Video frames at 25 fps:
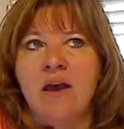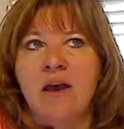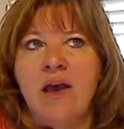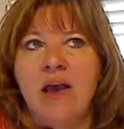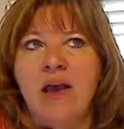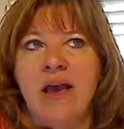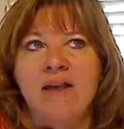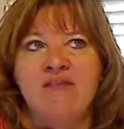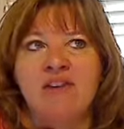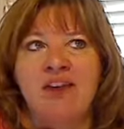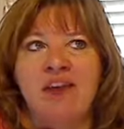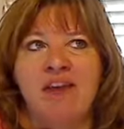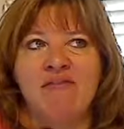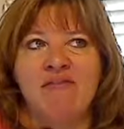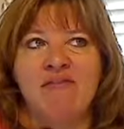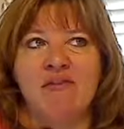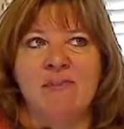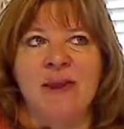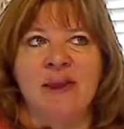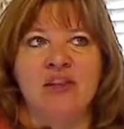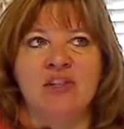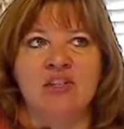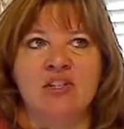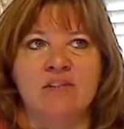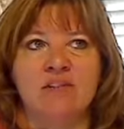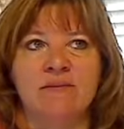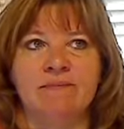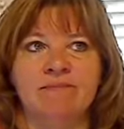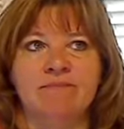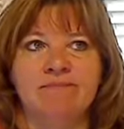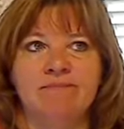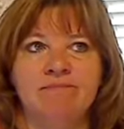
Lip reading: have an affirmation.